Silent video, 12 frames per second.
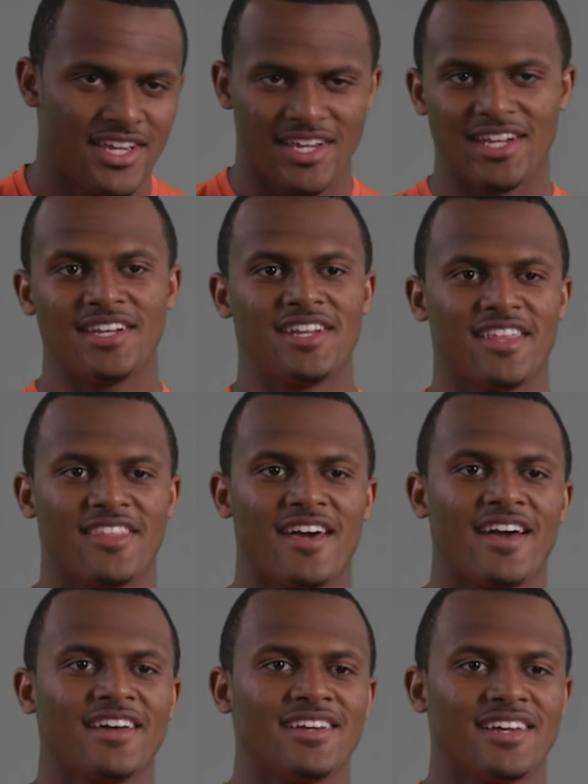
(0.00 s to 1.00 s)
And he did
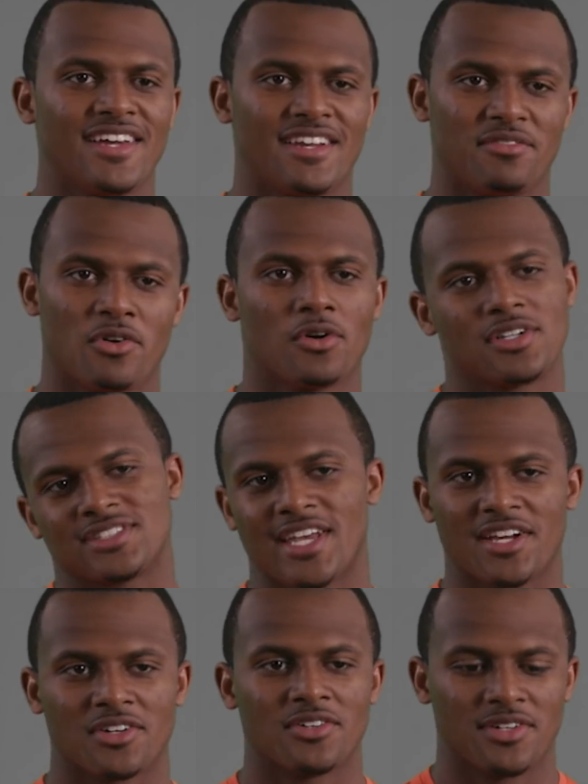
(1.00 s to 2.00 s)
that and rolled his
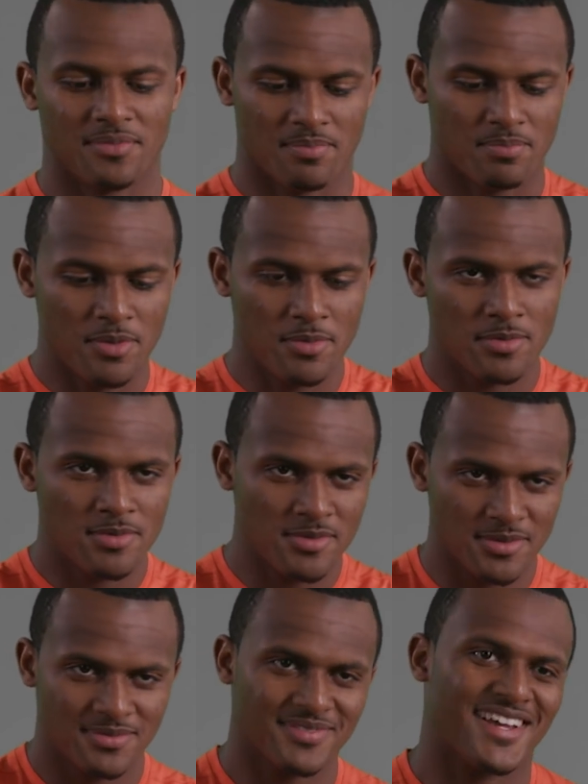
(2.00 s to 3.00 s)
ankle and boop,
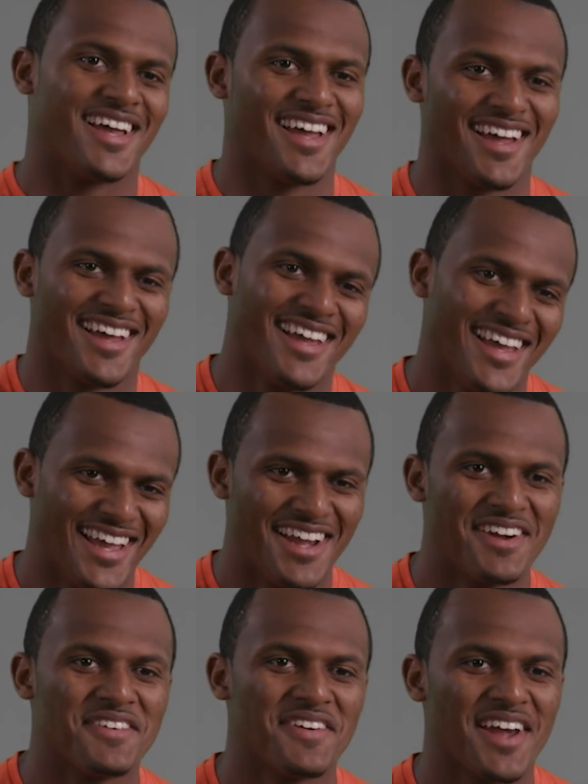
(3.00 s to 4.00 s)
boop, boop,
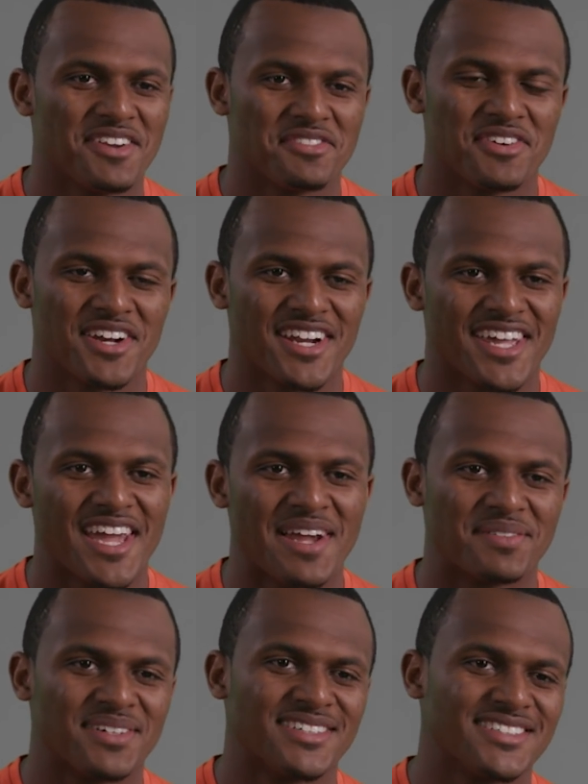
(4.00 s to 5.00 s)
right in front of the
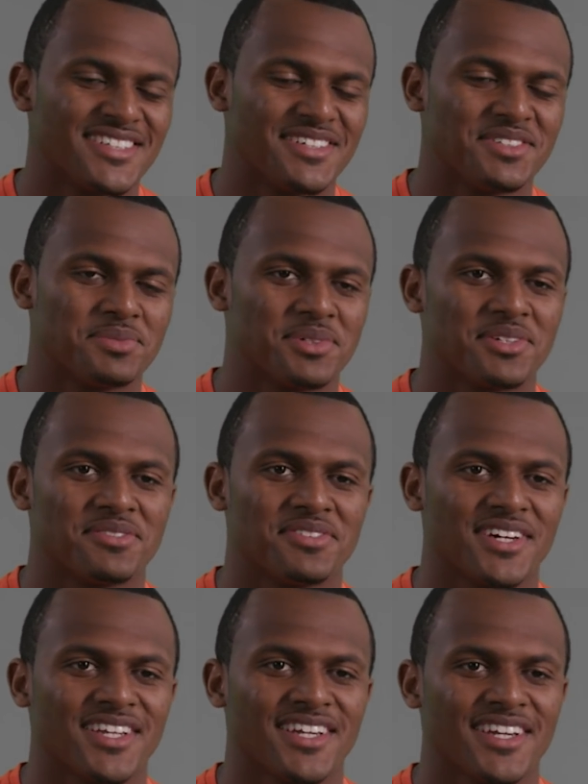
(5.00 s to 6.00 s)
camera. So it was pretty funny.